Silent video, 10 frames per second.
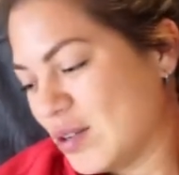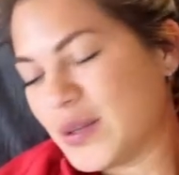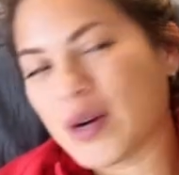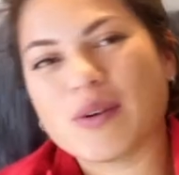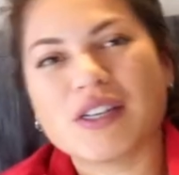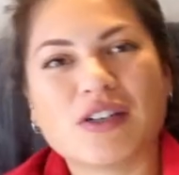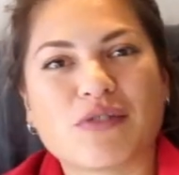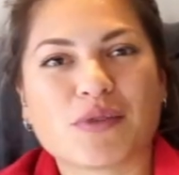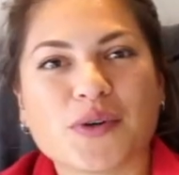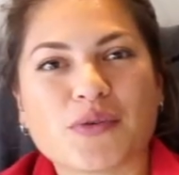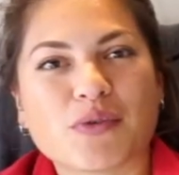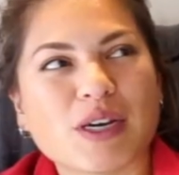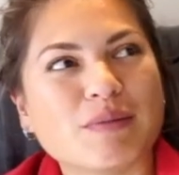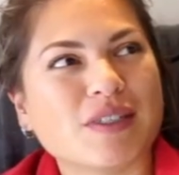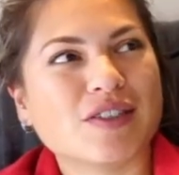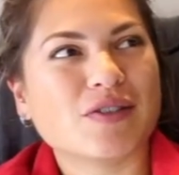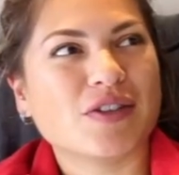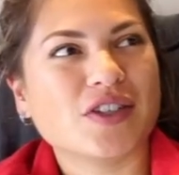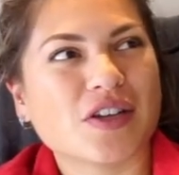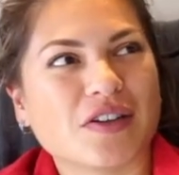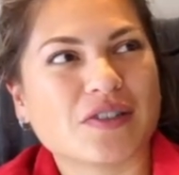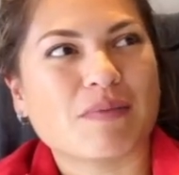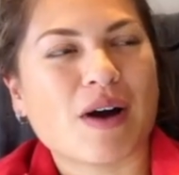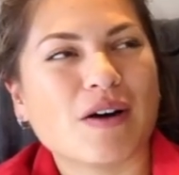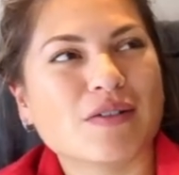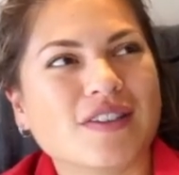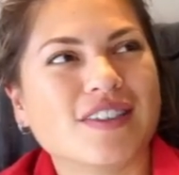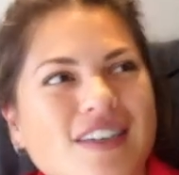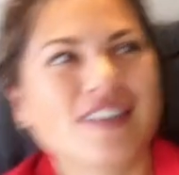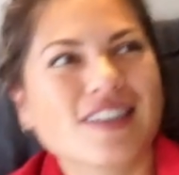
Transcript: We already threw grapes into each other's mouths